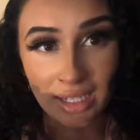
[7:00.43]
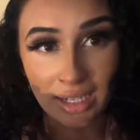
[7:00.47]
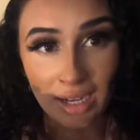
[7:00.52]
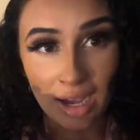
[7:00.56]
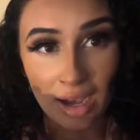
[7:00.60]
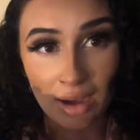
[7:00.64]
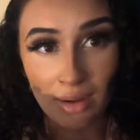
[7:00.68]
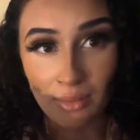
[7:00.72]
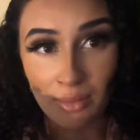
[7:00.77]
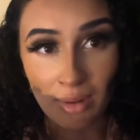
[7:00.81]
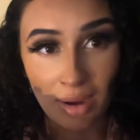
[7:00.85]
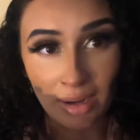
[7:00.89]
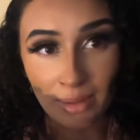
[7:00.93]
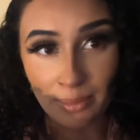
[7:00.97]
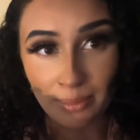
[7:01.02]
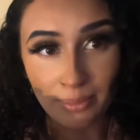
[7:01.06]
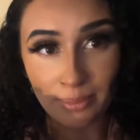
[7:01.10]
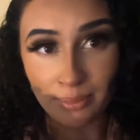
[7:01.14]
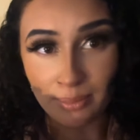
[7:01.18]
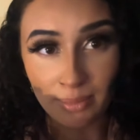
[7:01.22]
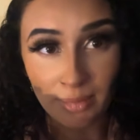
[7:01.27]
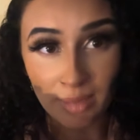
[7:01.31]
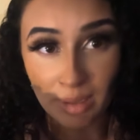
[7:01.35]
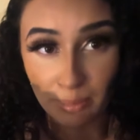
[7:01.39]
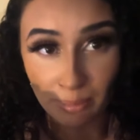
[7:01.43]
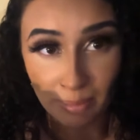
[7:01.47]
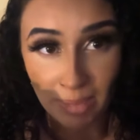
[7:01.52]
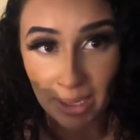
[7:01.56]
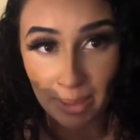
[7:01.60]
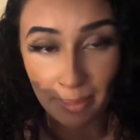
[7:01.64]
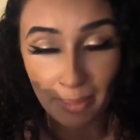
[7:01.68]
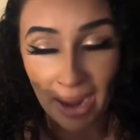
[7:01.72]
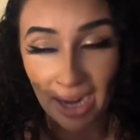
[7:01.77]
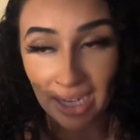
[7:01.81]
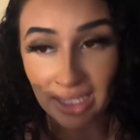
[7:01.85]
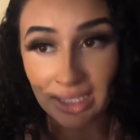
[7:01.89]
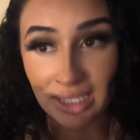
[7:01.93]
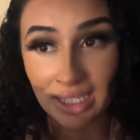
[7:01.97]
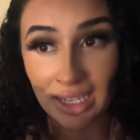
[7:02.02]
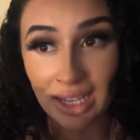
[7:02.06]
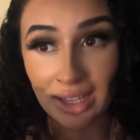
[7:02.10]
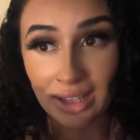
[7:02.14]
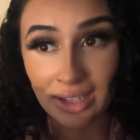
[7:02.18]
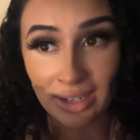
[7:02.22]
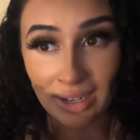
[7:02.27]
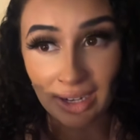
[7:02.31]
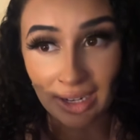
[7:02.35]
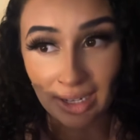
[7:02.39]
not want to be back
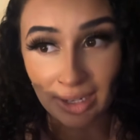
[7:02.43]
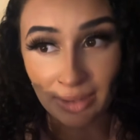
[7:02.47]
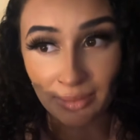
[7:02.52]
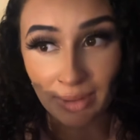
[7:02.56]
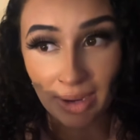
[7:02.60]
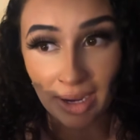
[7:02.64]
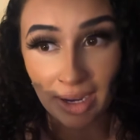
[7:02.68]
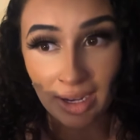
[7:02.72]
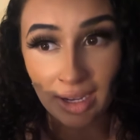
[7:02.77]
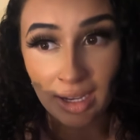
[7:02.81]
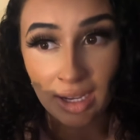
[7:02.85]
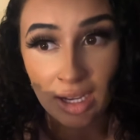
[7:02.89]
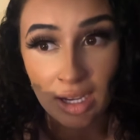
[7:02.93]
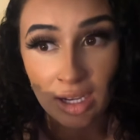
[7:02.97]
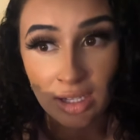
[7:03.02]
together anyway.